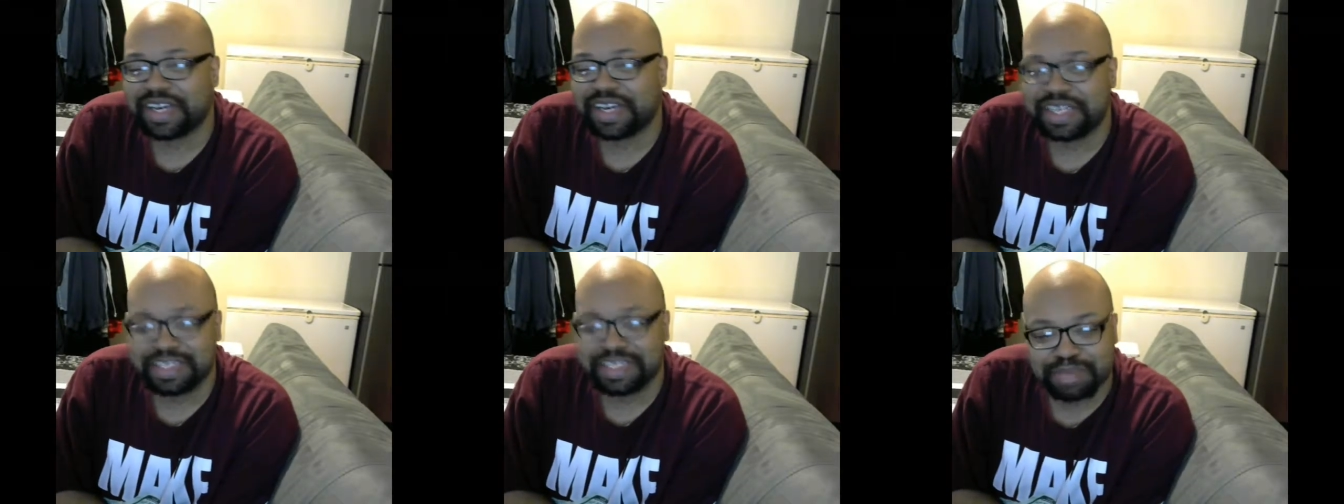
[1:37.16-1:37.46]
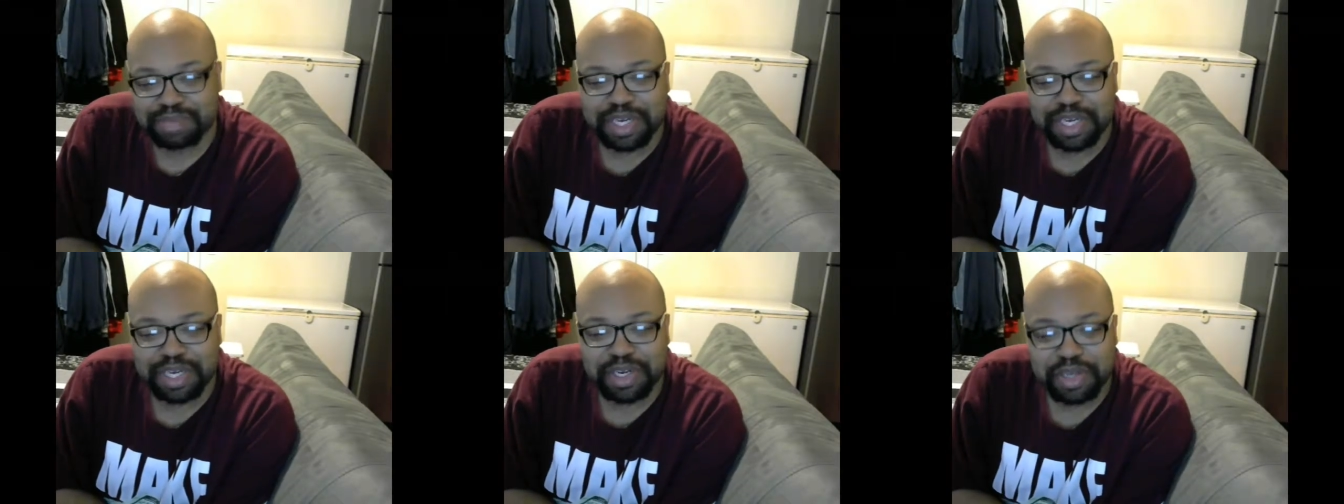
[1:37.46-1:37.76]
has
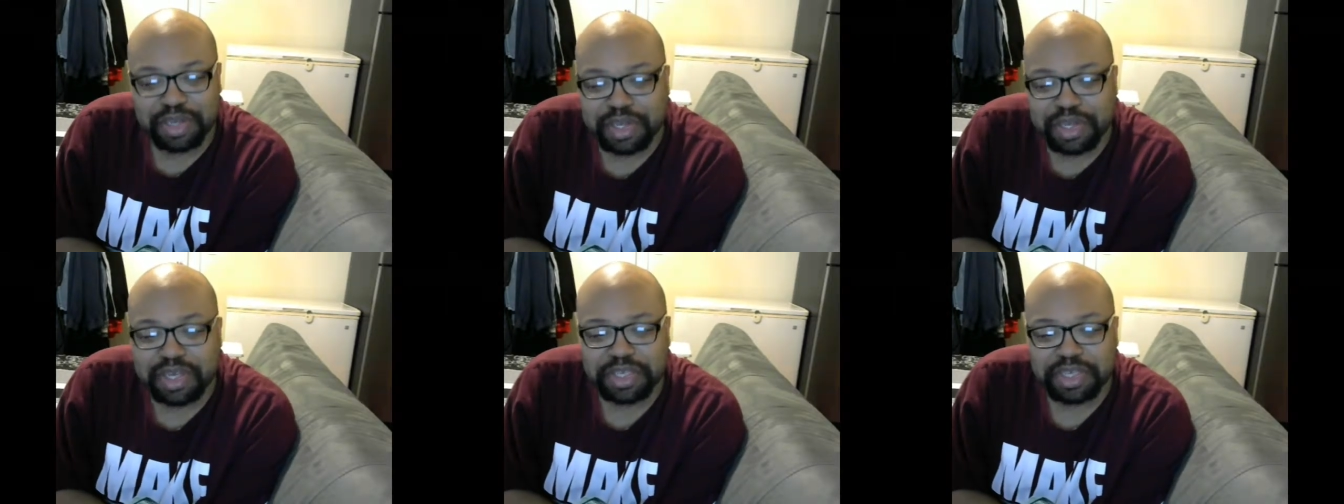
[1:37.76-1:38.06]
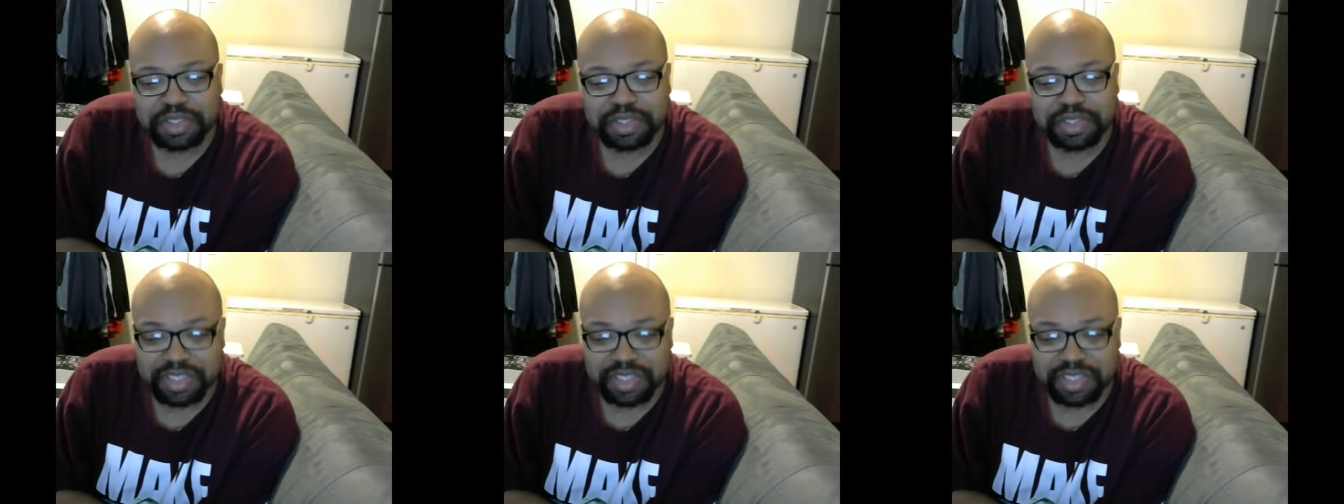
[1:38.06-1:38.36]
been
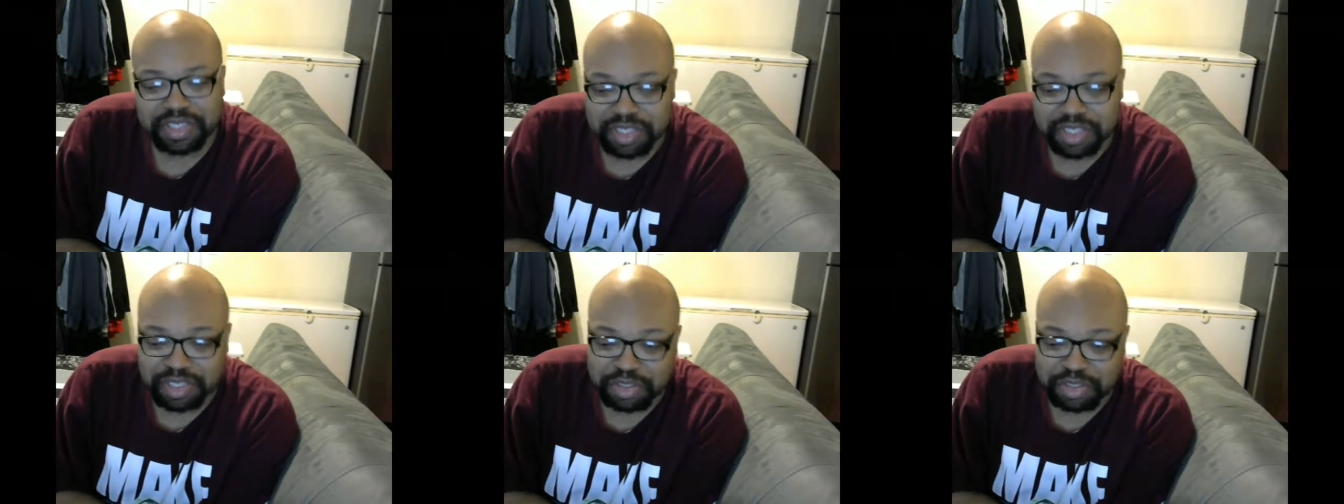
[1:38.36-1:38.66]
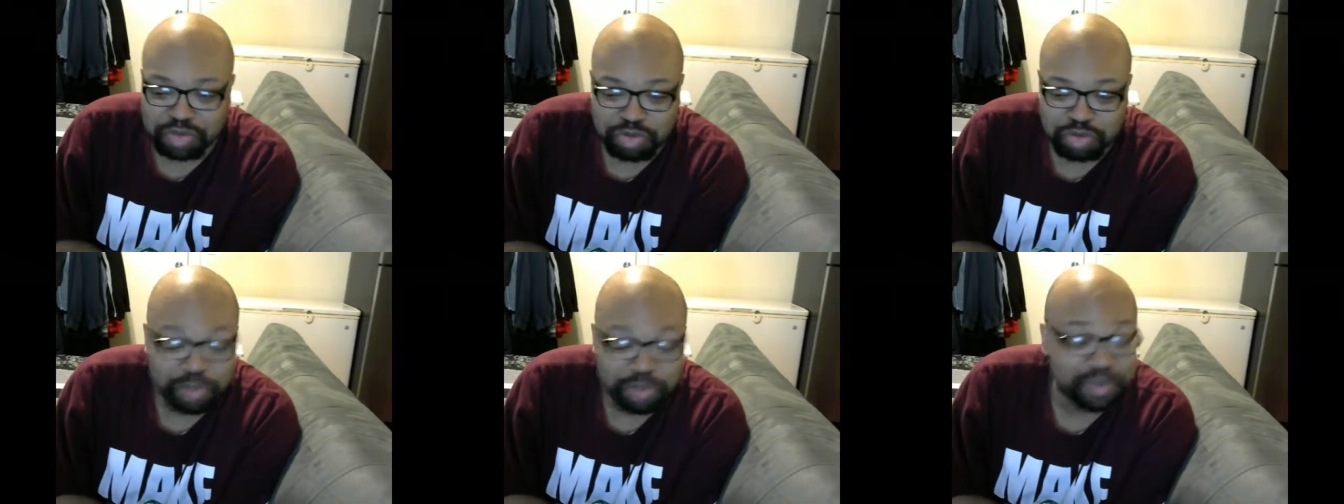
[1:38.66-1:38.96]
d d
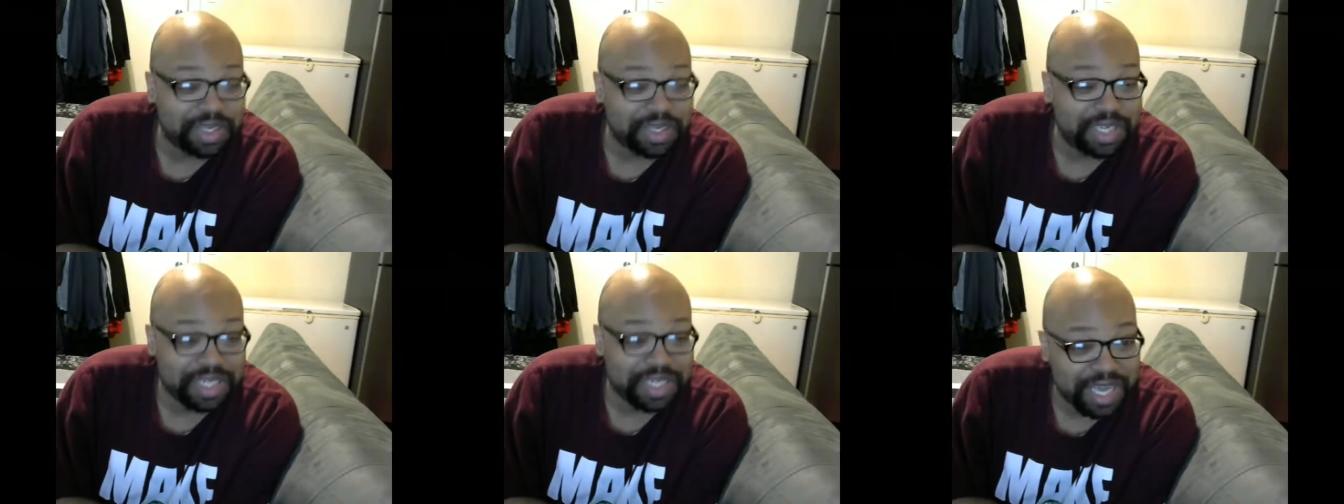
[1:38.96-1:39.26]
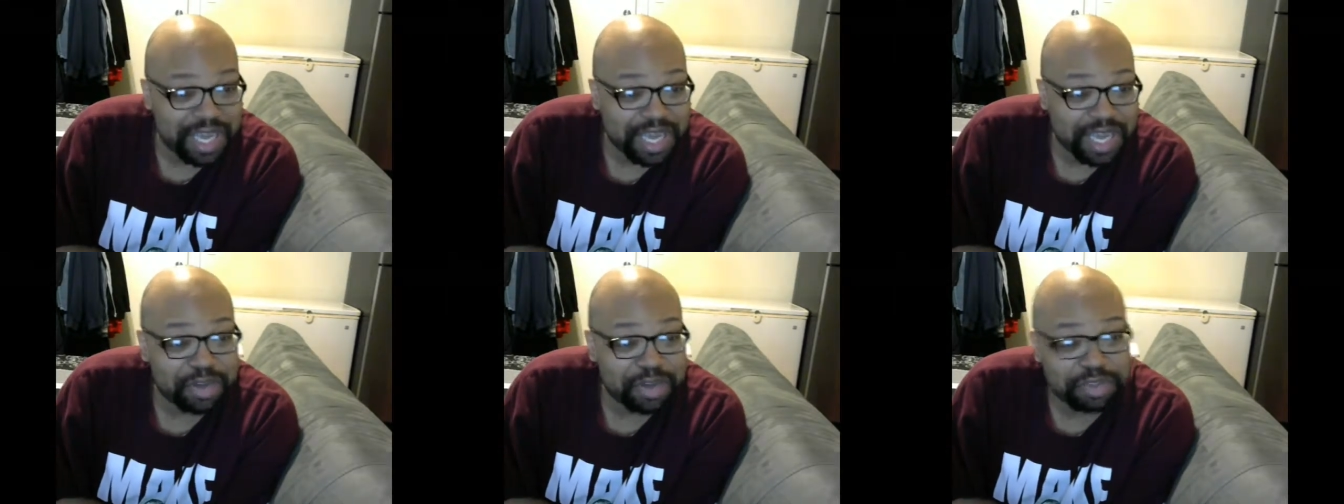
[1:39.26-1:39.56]
dribbling
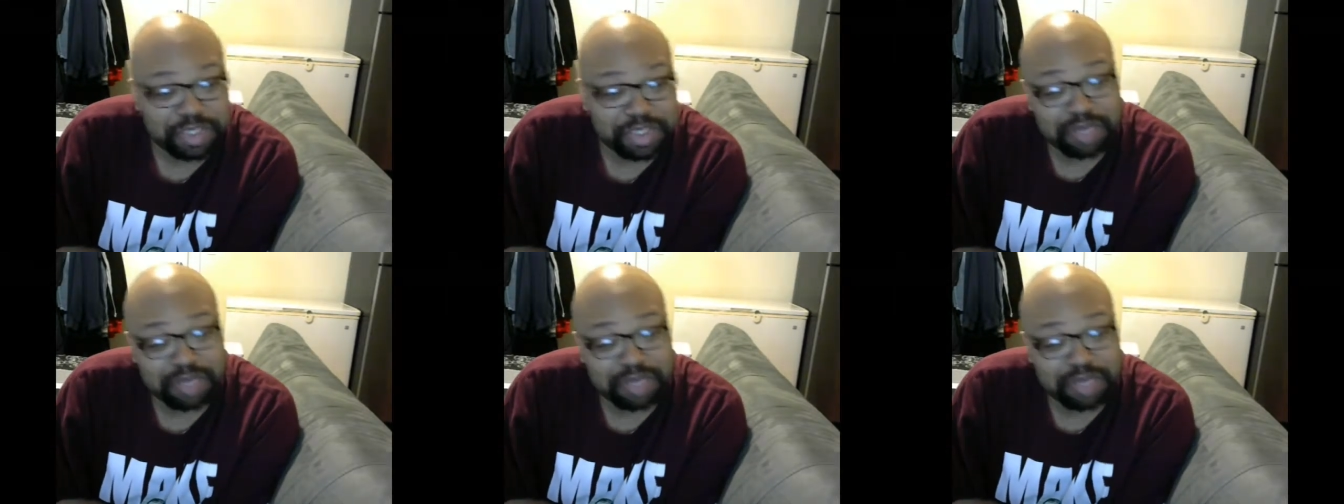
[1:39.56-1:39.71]
down,